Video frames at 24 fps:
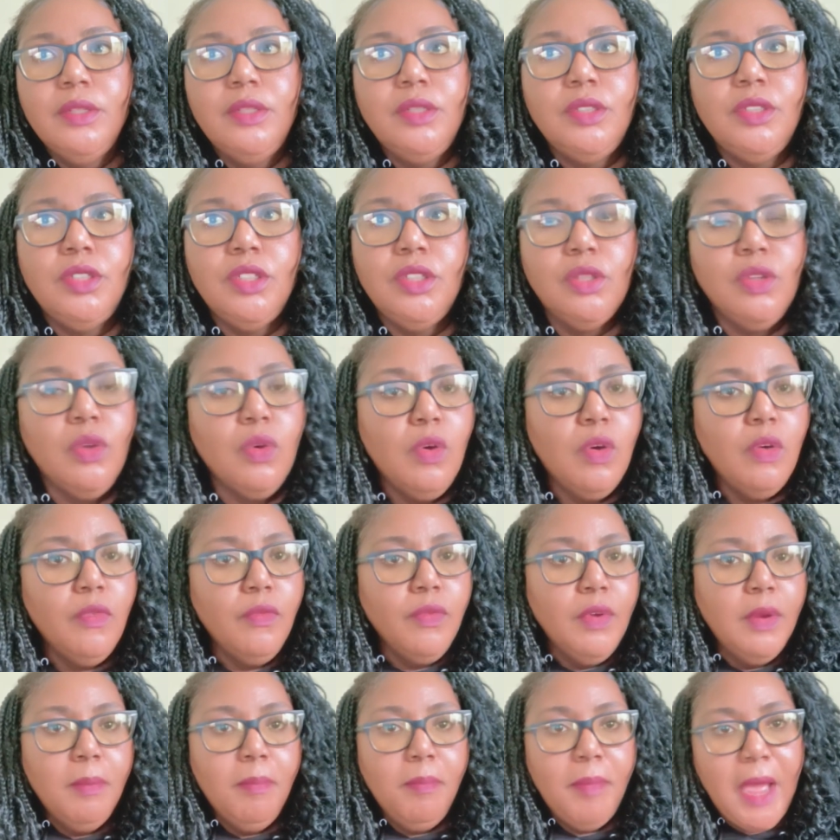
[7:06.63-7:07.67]
Just go over
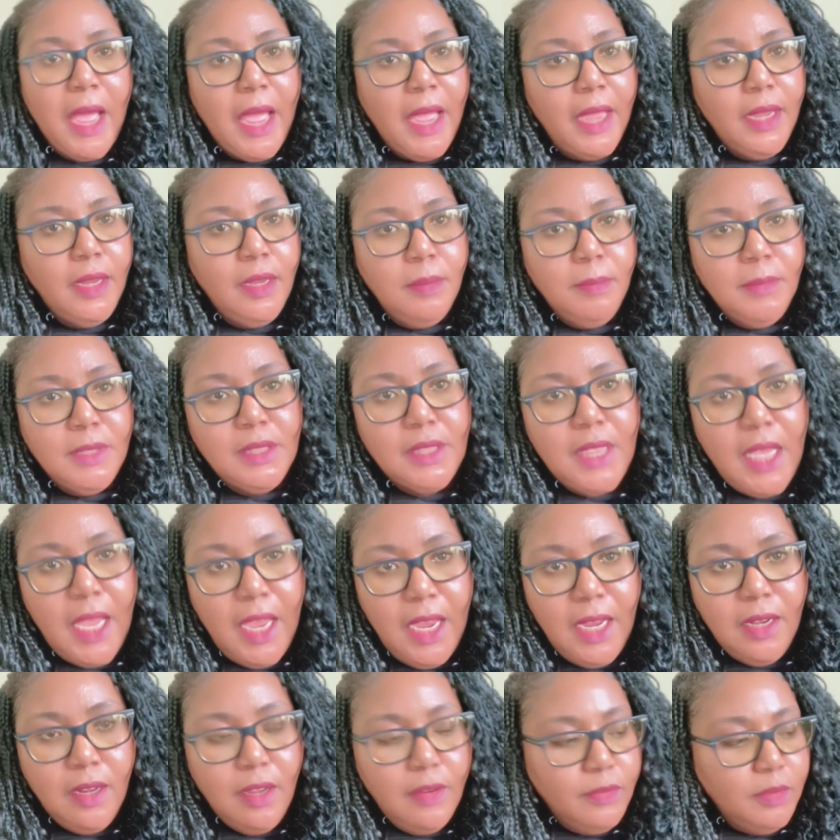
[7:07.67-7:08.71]
and buy them. It's eight
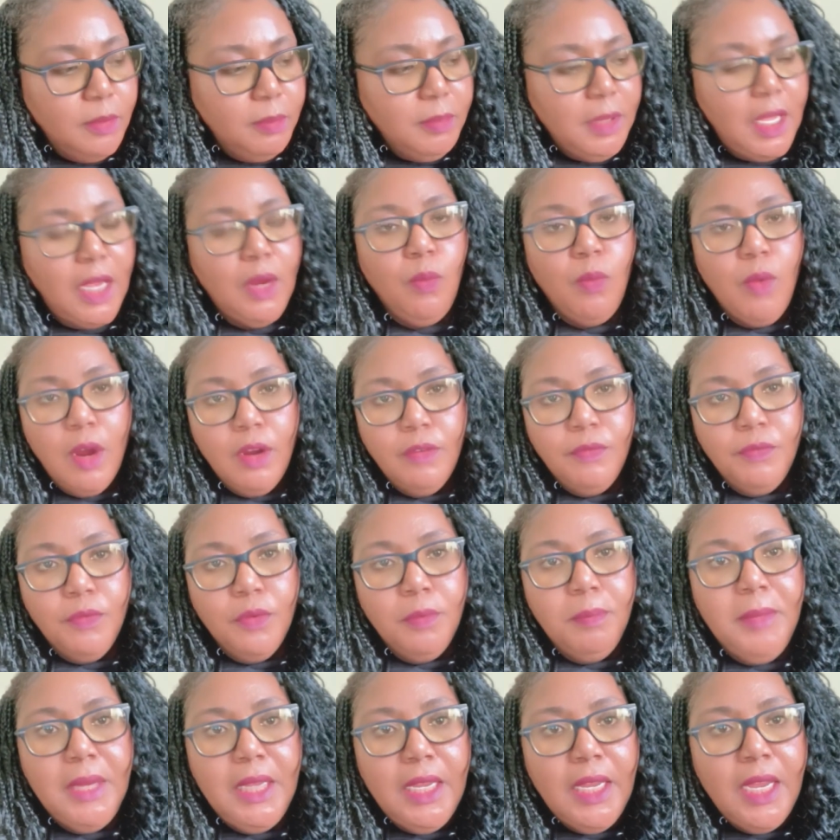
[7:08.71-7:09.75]
of them. They work for
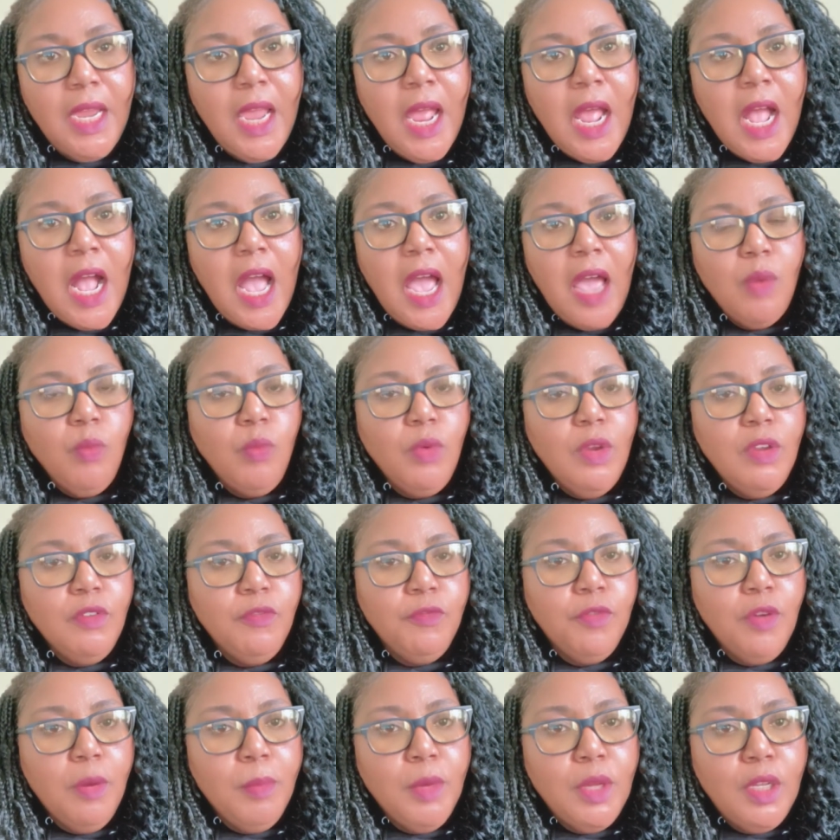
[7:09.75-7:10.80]
me. I went
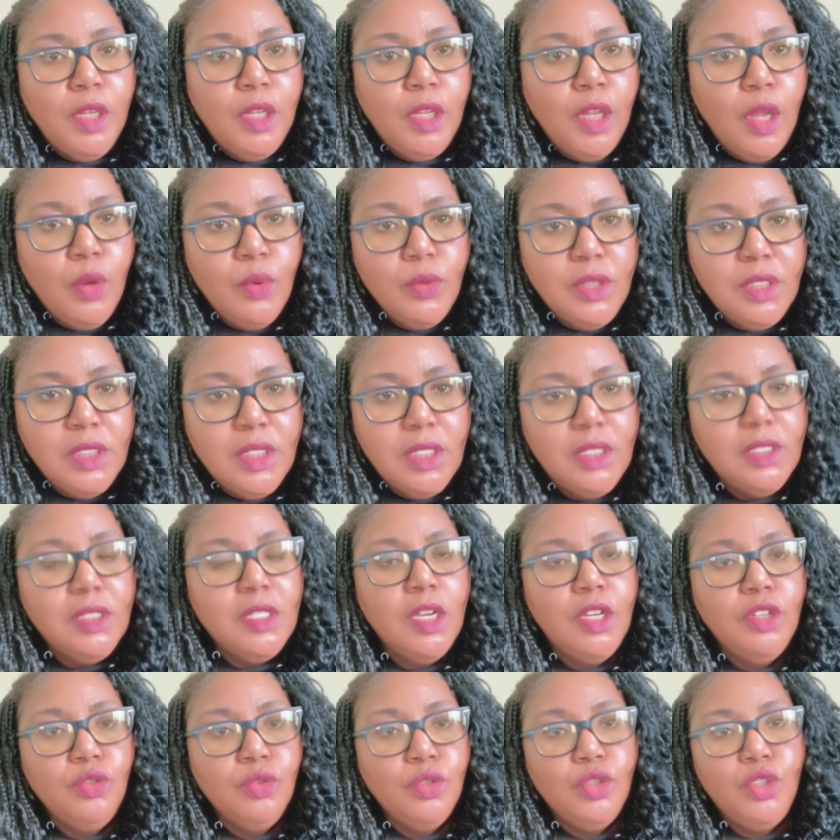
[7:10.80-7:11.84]
from a low
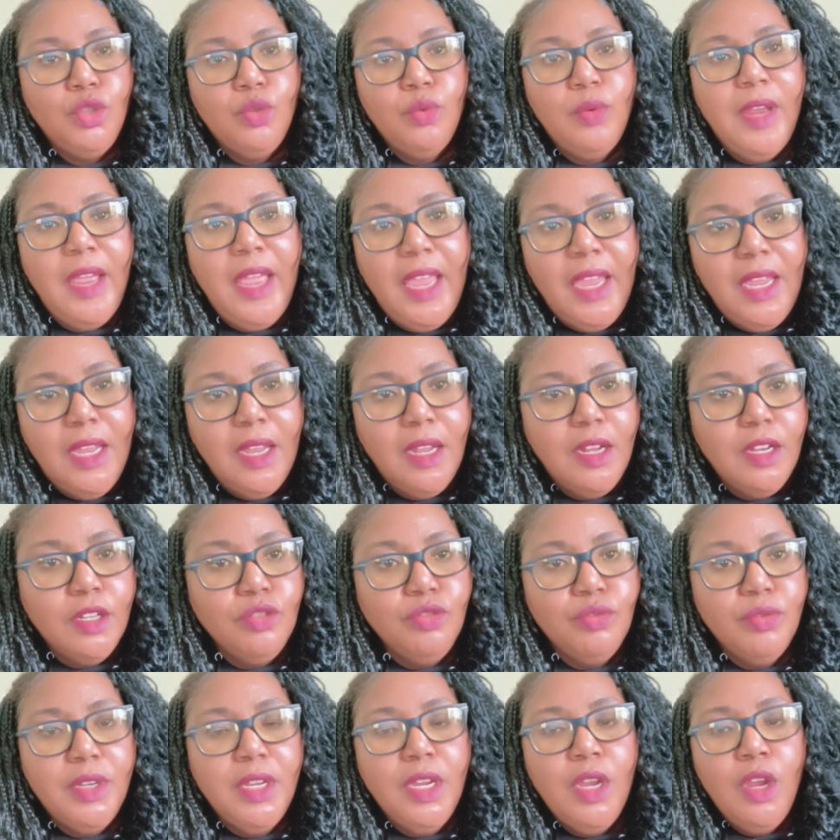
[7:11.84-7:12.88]
600 to an
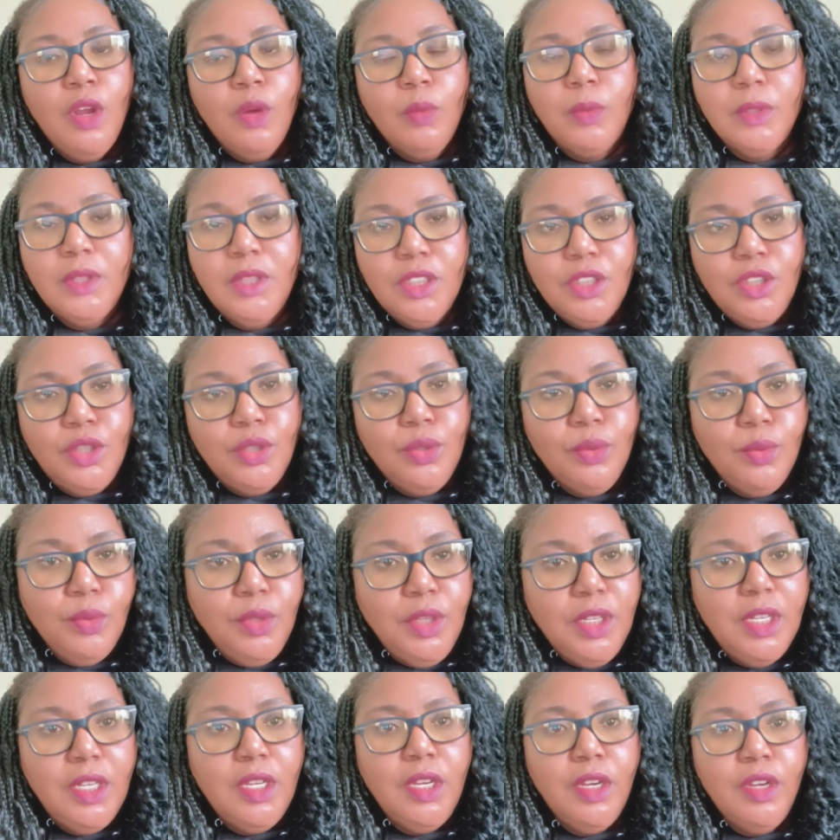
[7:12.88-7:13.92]
800 within two
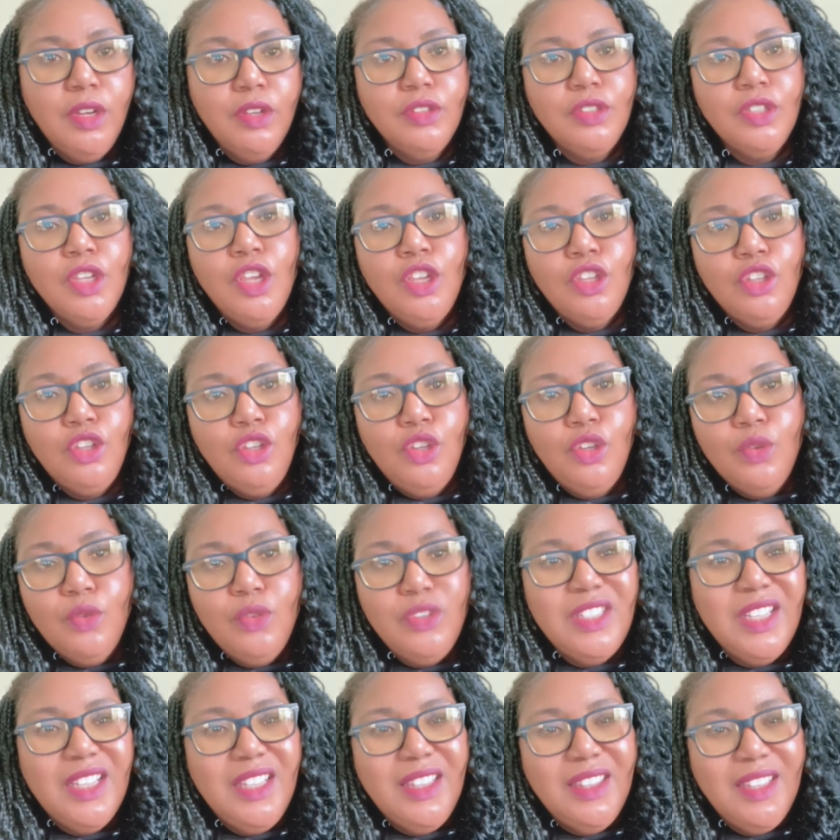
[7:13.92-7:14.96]
years
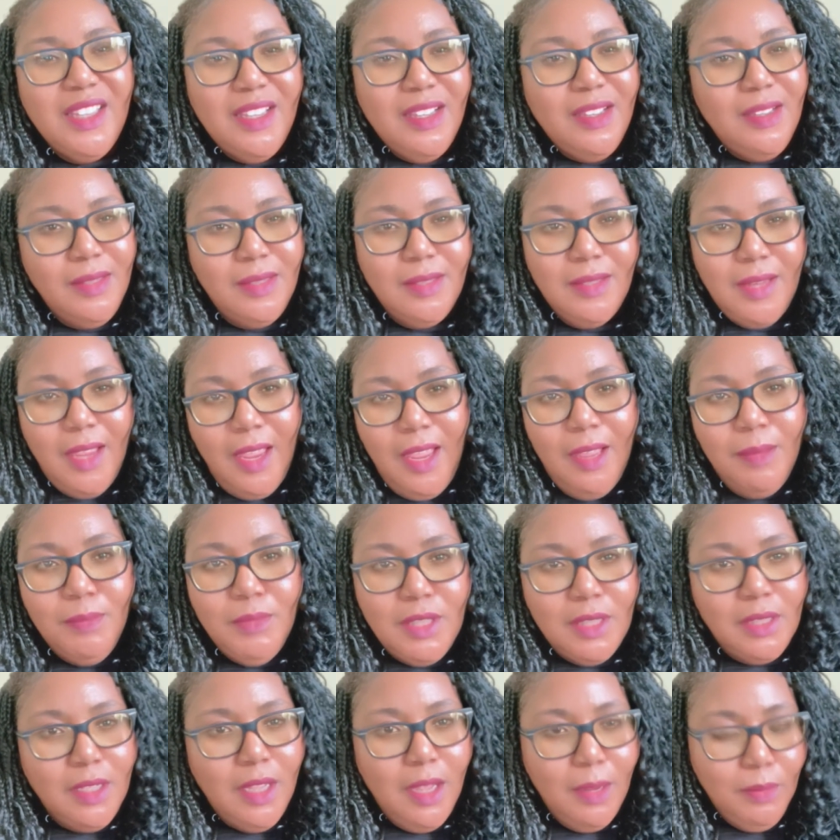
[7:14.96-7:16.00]
using these same
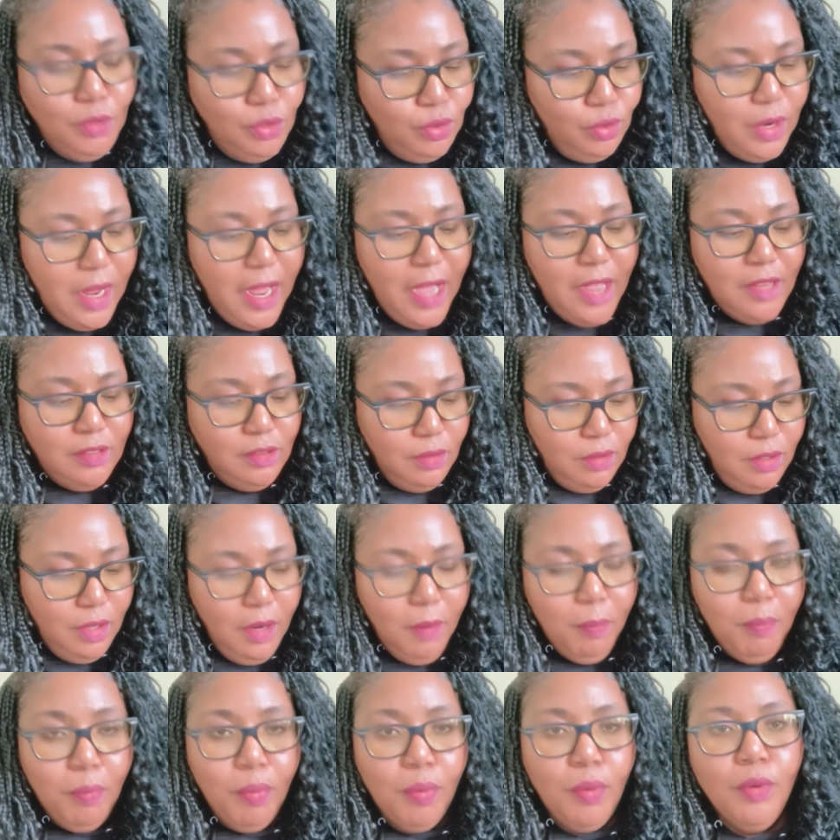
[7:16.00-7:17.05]
steps, you guys. So they're
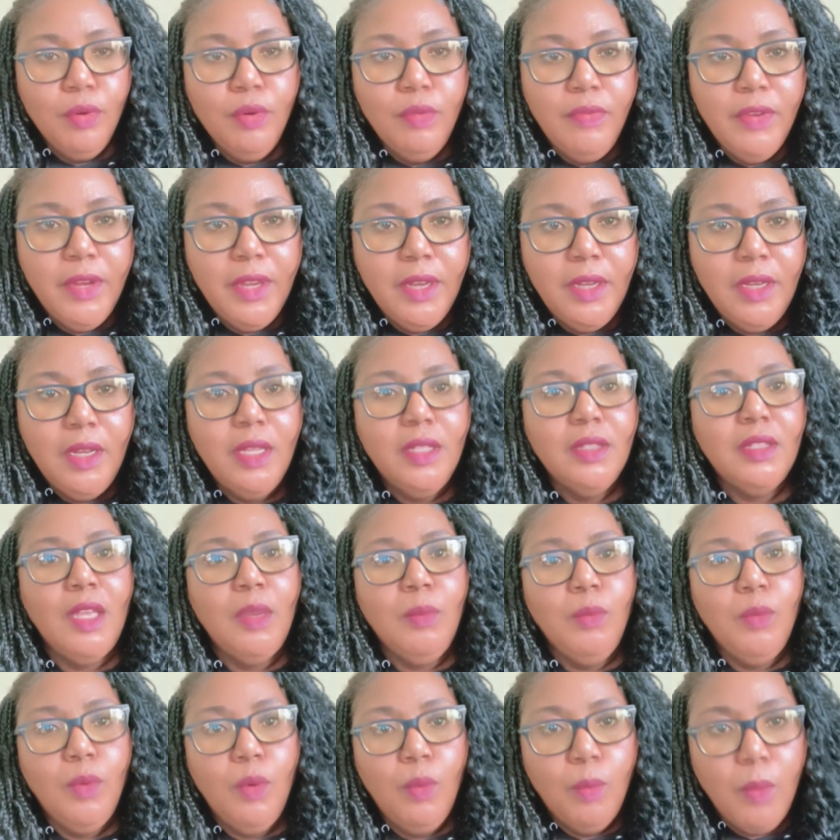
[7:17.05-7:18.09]
proven they
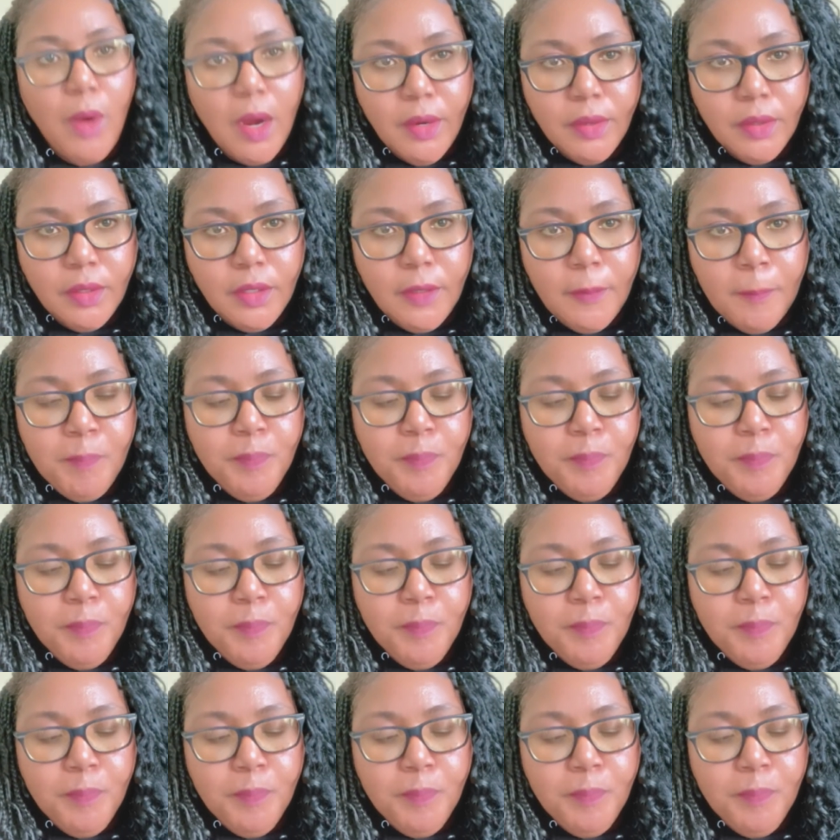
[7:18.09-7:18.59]
will work.